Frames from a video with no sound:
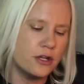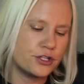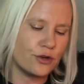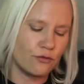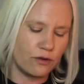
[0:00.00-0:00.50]

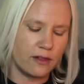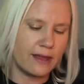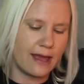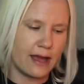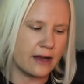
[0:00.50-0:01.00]
to
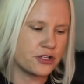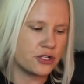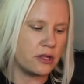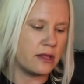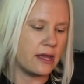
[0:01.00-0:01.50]
really
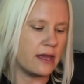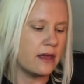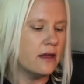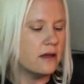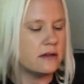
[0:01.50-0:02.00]

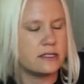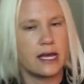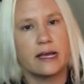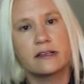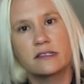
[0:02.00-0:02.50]
actually
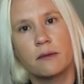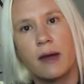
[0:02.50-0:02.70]
take some